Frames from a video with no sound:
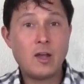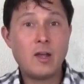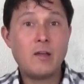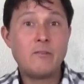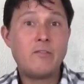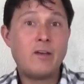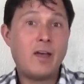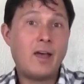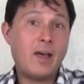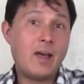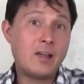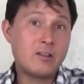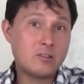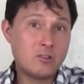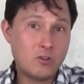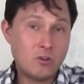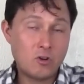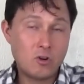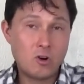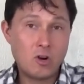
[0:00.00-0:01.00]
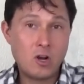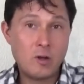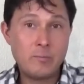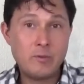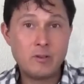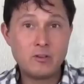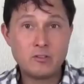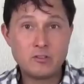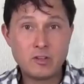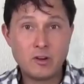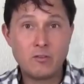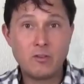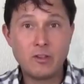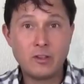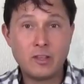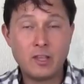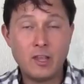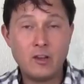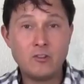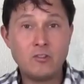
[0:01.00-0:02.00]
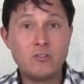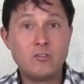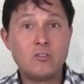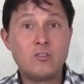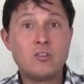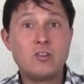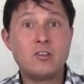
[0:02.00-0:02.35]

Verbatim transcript: I've asked Hurom on several occasions